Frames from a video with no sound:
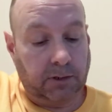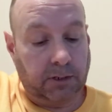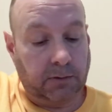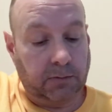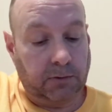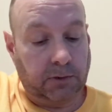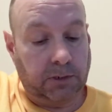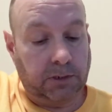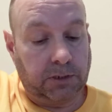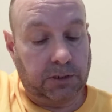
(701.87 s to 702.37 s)

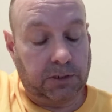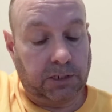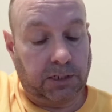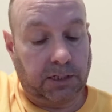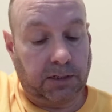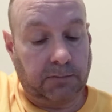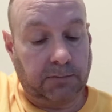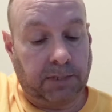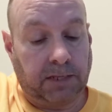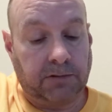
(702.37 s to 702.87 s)
It was
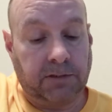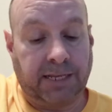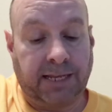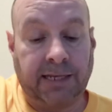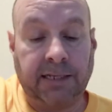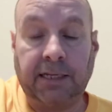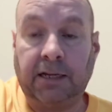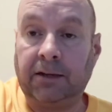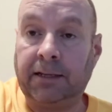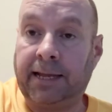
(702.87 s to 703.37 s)
now
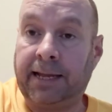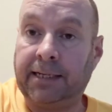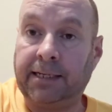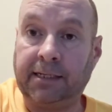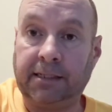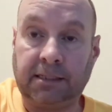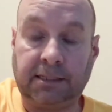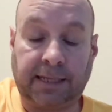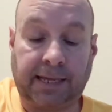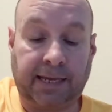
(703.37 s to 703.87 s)
Danny
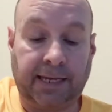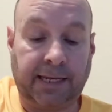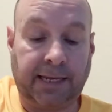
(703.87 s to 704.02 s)
Atkins,